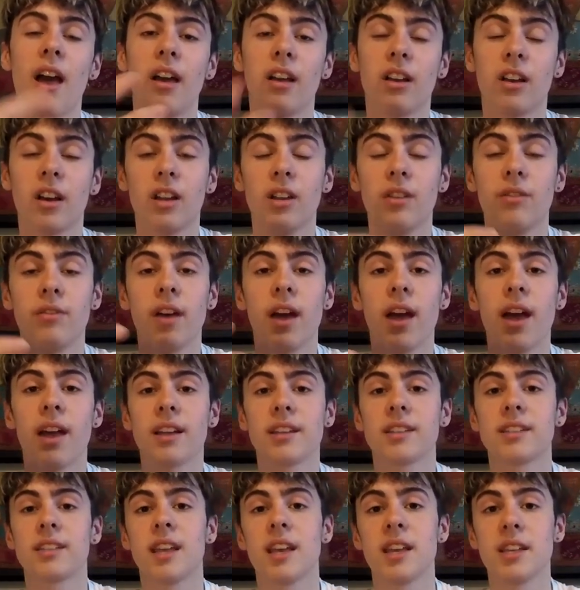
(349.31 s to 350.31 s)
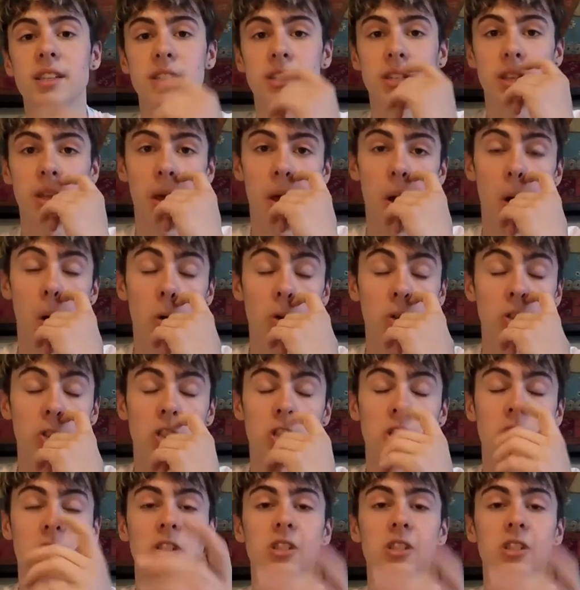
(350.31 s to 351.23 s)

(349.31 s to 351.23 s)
kind of excess oxygen